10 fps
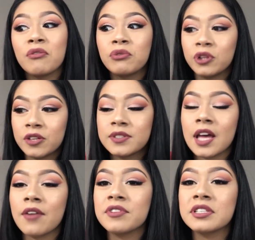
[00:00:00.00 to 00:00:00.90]
full of
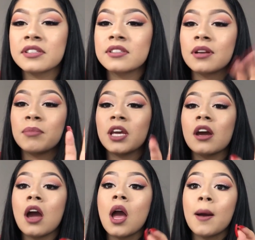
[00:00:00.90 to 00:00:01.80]
selfies is gonna be
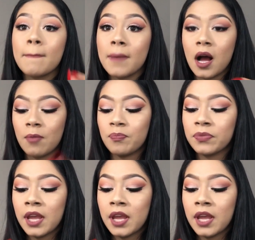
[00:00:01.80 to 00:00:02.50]
bomb.